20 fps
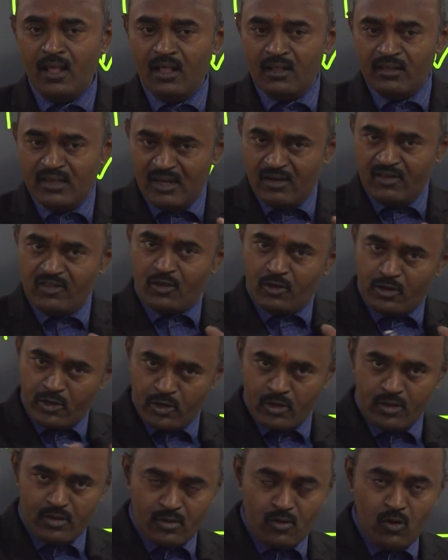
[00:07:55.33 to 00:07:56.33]
there was a
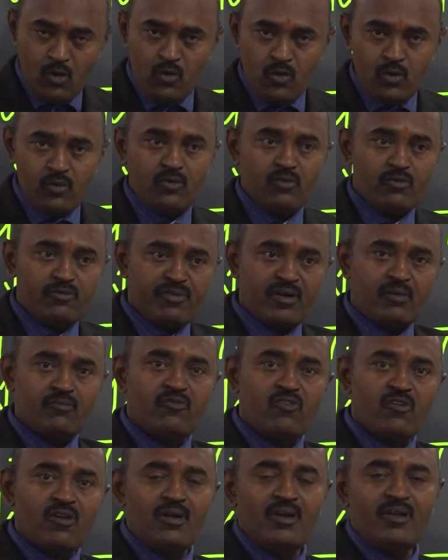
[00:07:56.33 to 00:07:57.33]
clue from
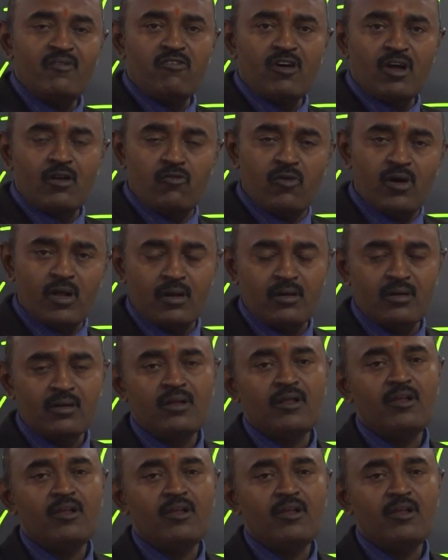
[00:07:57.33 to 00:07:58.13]
World War I